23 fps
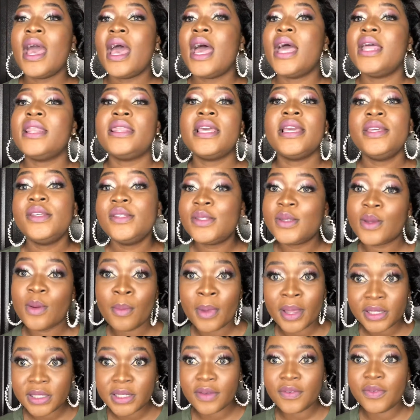and thank you so
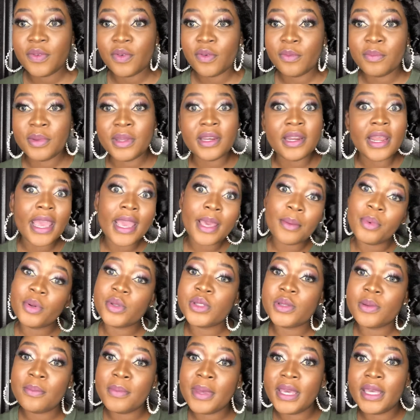much if you've been able
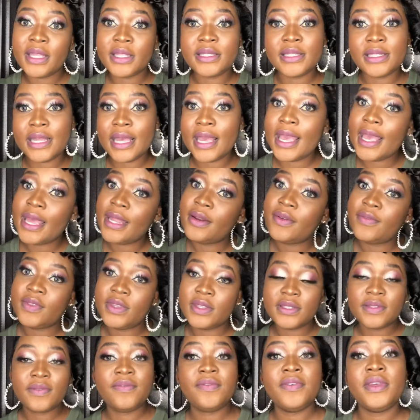to make it to the end of
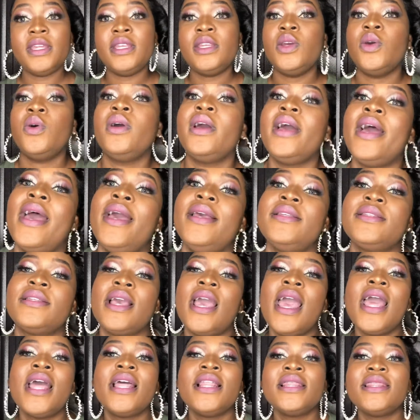this video,
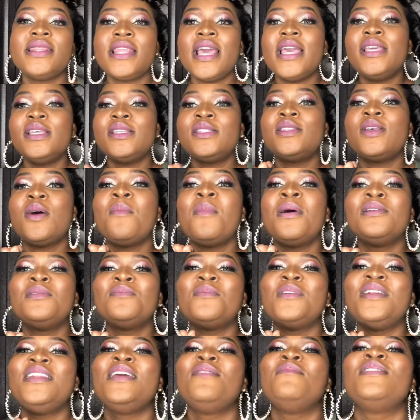guys. Killer don't lie when
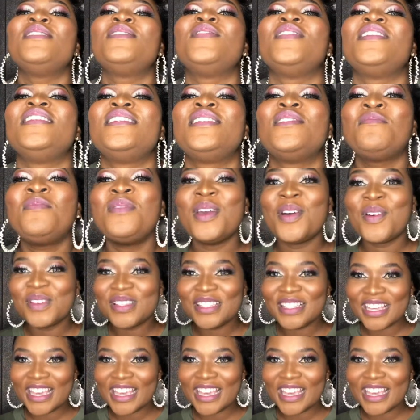I say I did it, I did